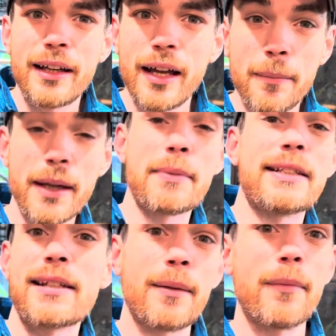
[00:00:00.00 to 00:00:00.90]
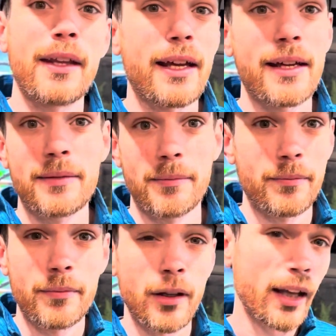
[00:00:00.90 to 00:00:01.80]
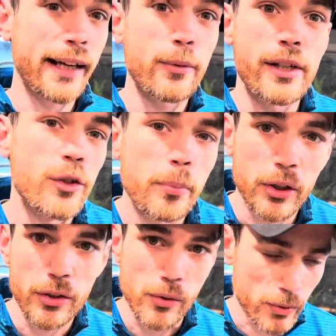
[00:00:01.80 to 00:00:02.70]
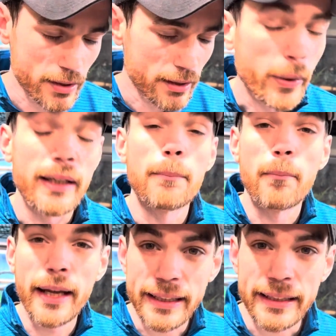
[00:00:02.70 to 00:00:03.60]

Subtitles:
and maybe some that like what you produced. But in many